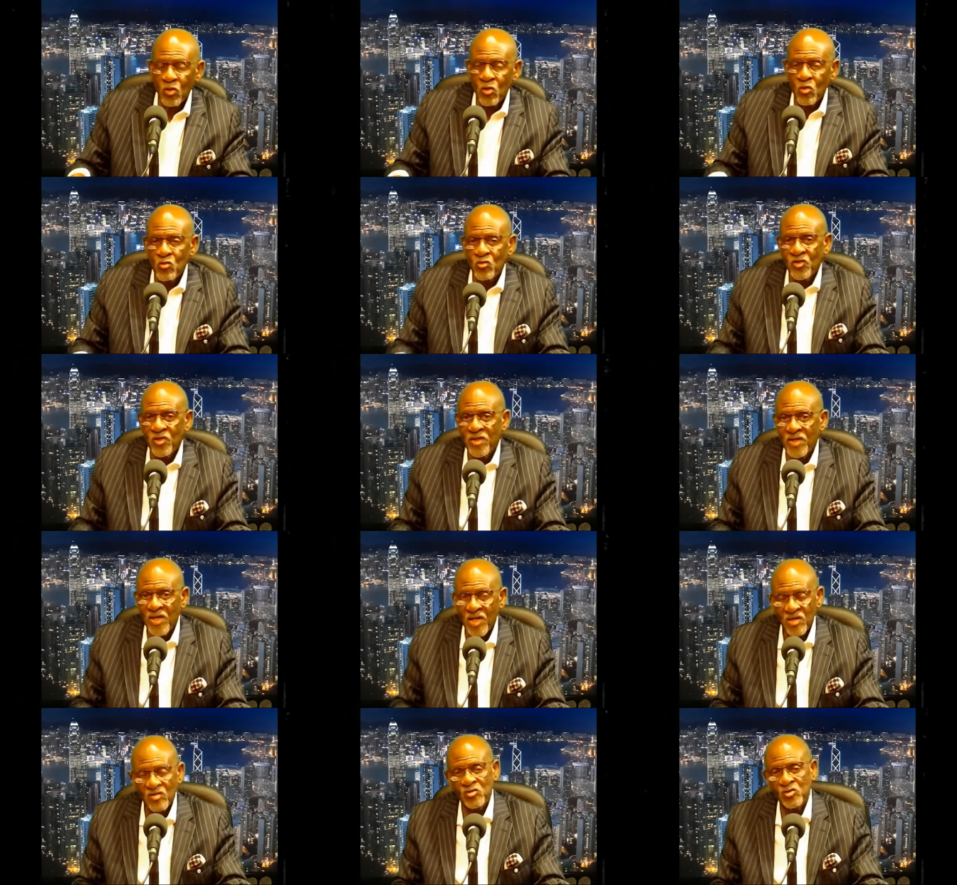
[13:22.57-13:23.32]
loose
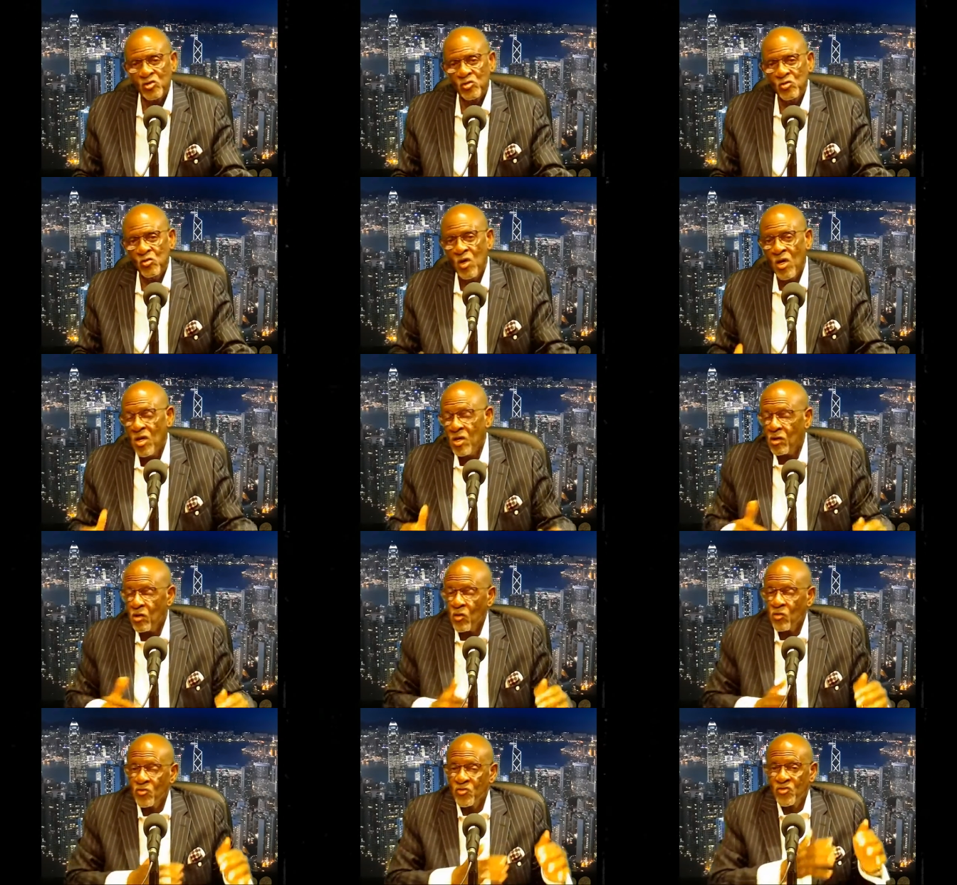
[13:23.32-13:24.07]
against you,
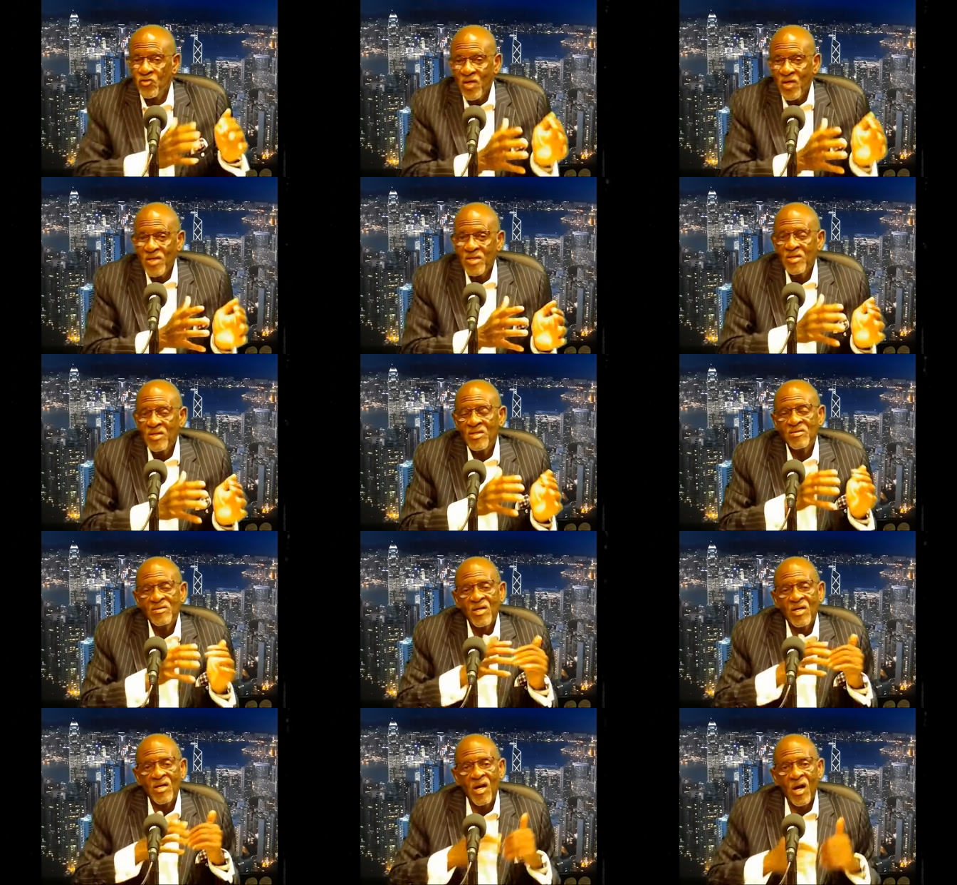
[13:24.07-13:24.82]
because Satan
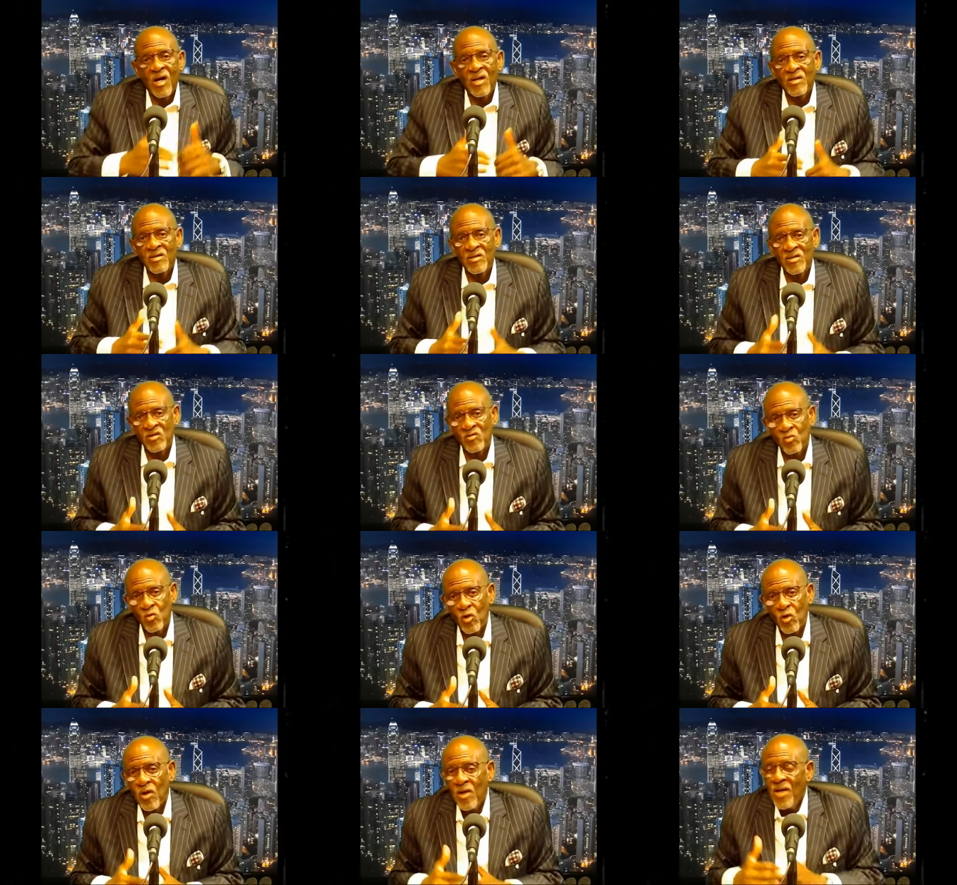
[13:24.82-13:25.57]
is the God of this
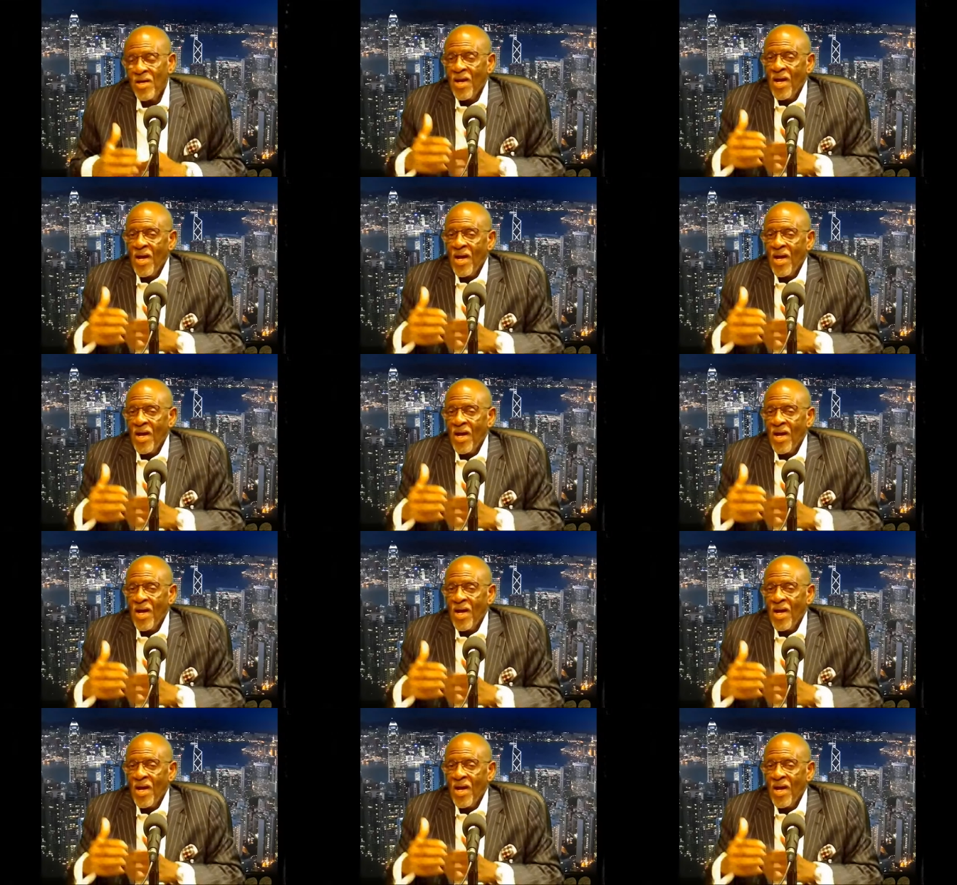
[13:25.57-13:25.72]
world,